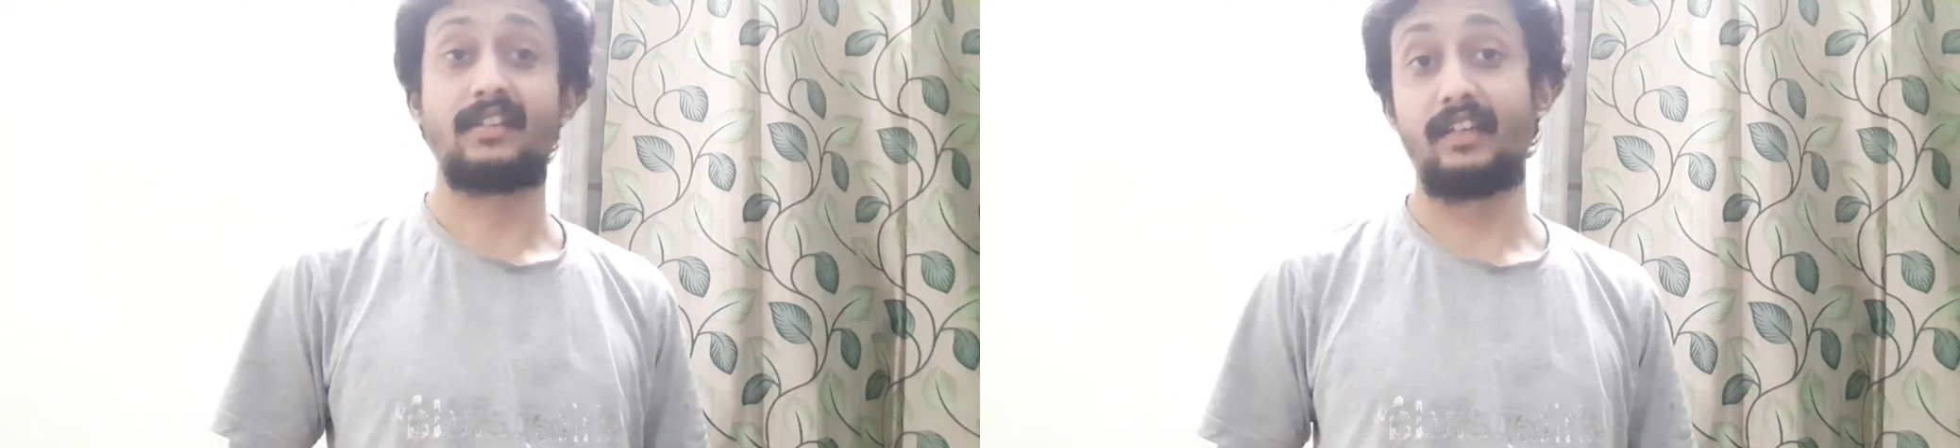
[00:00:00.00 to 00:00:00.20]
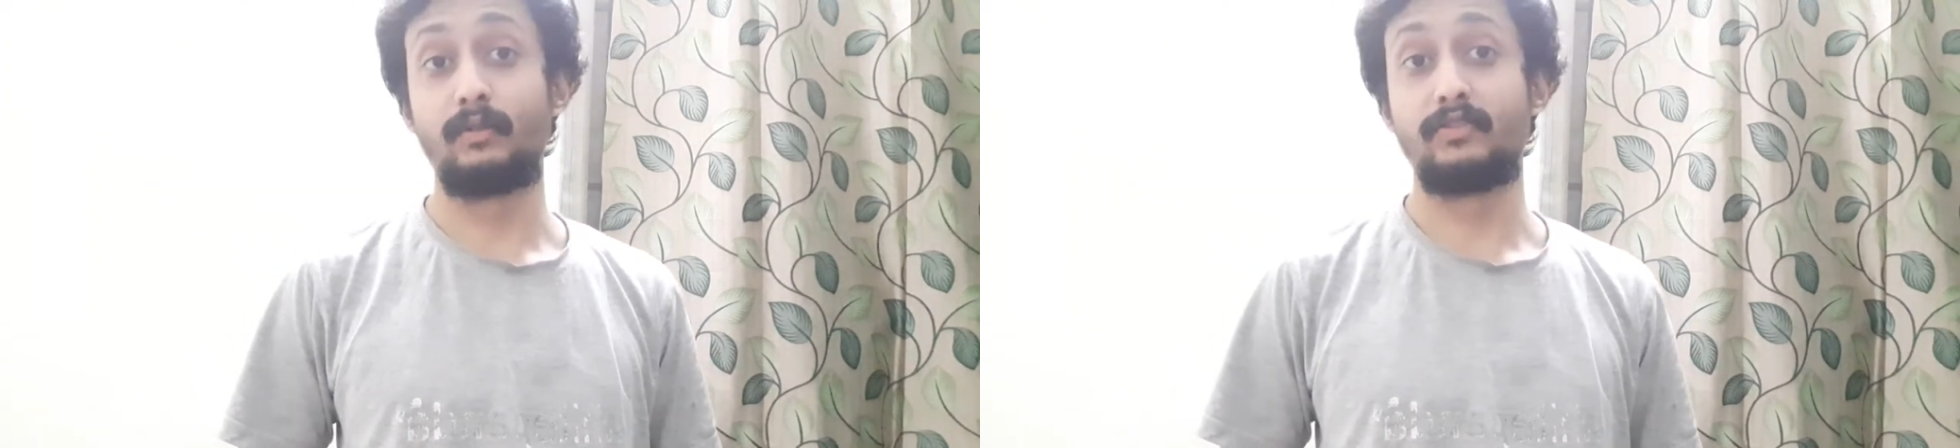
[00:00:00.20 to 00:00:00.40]

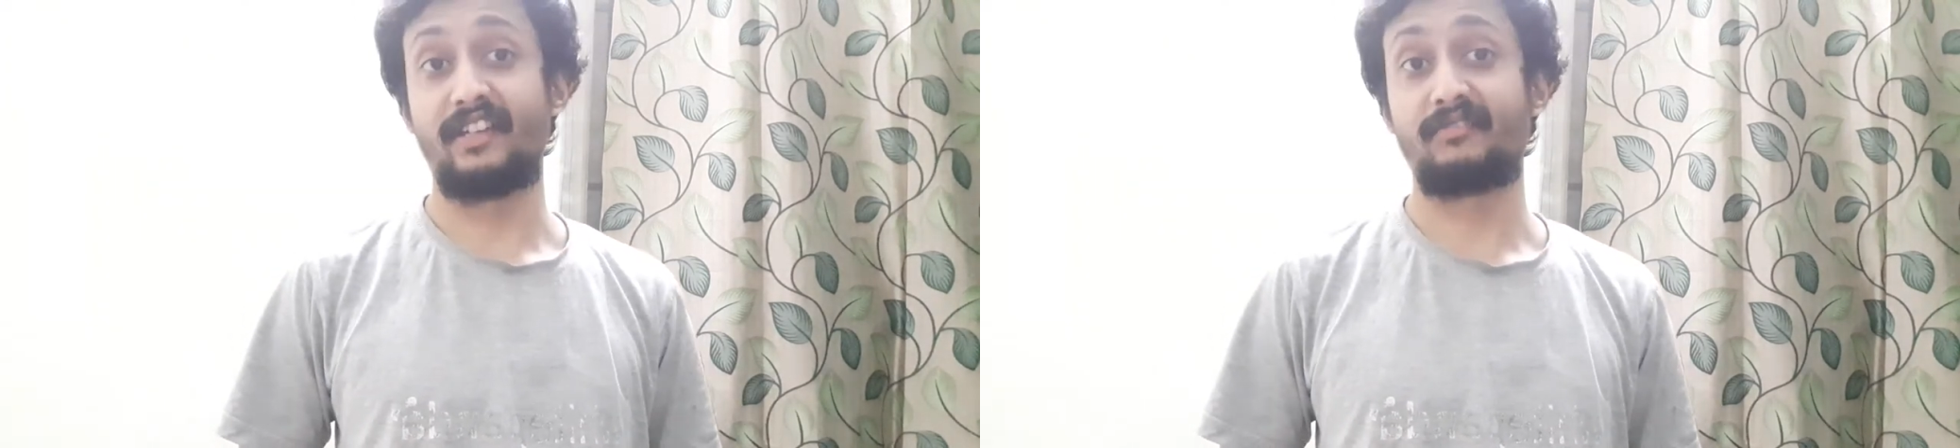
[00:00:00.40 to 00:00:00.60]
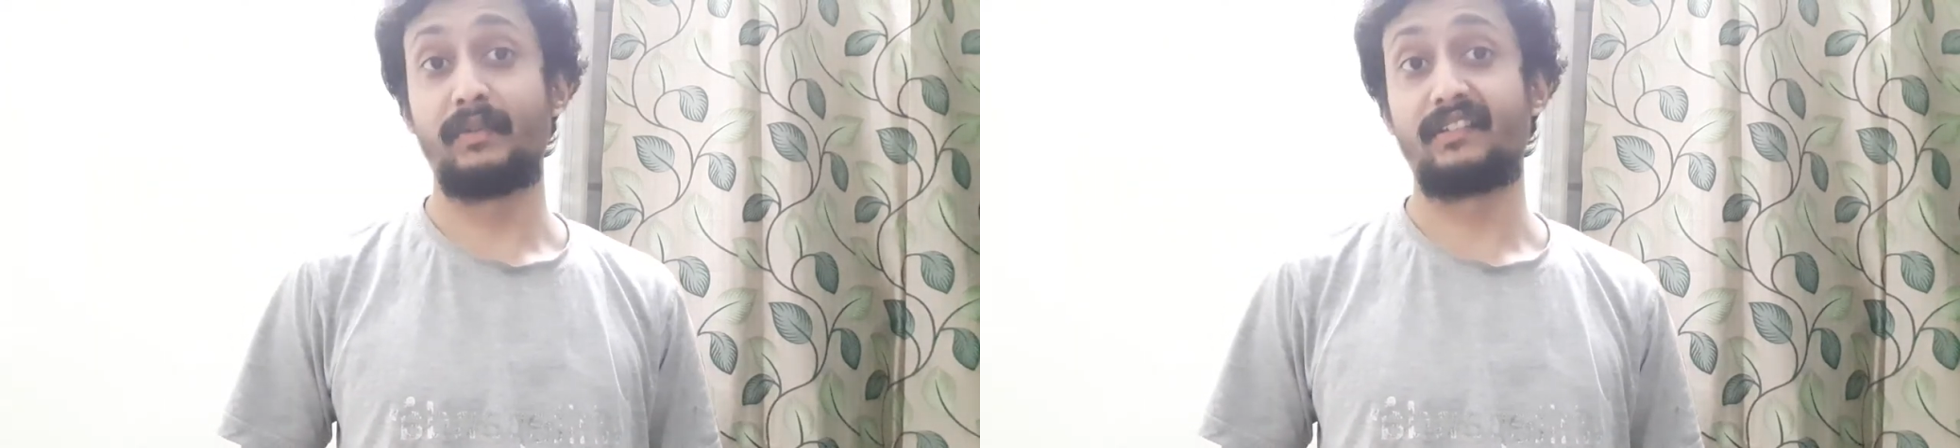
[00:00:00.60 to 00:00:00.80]
huge
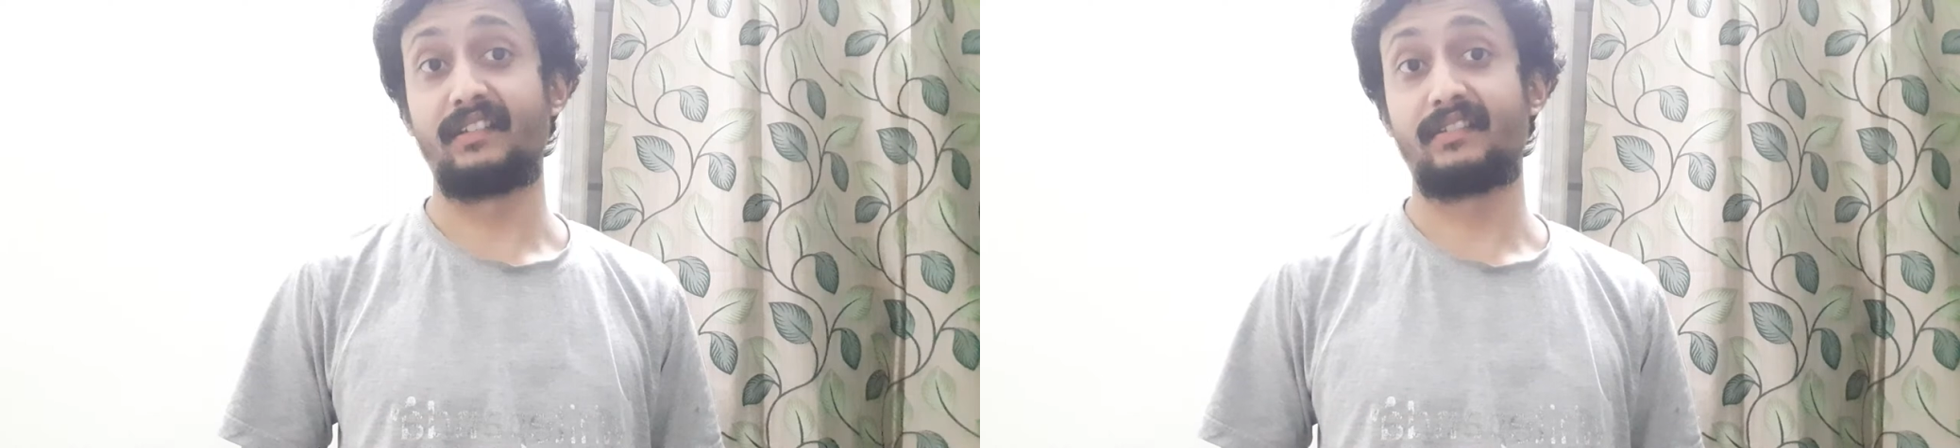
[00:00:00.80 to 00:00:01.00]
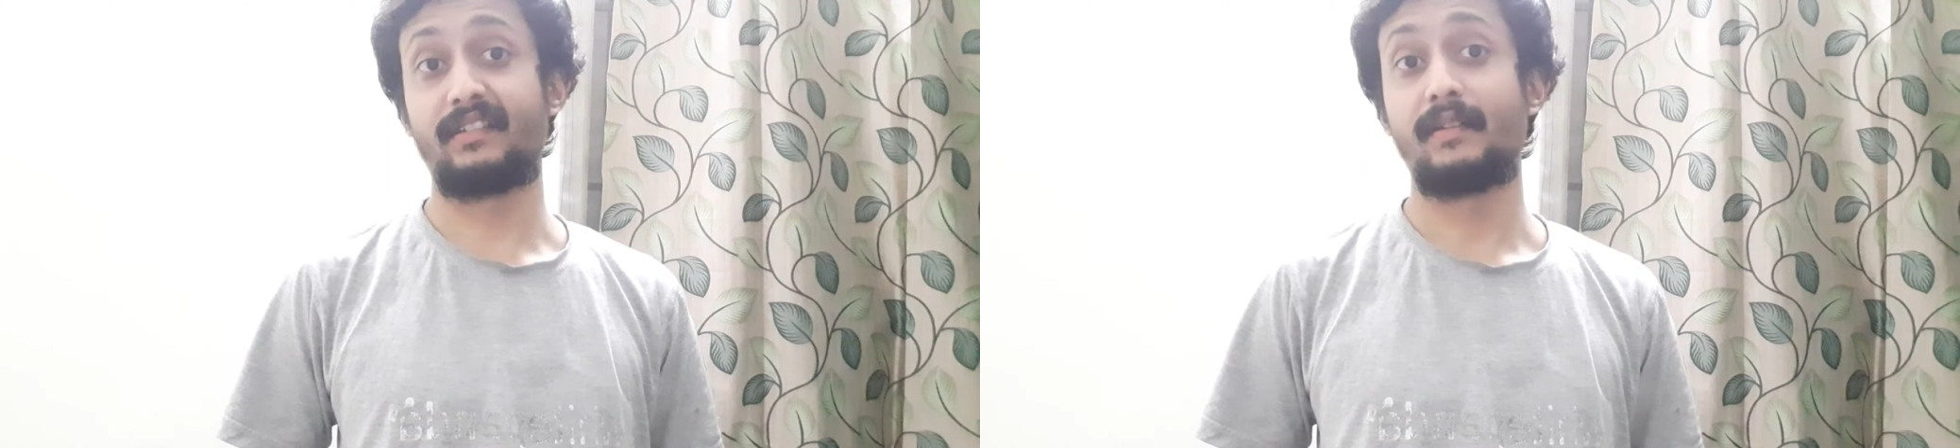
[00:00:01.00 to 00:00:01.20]

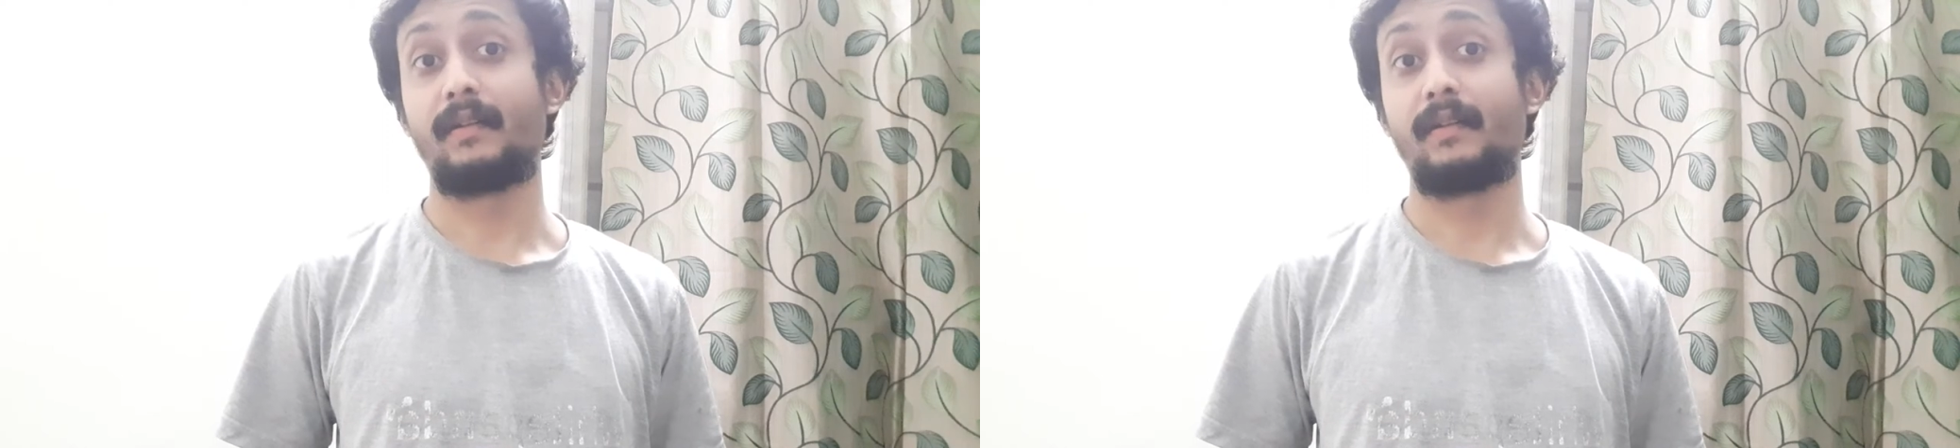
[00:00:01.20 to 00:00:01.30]
expenses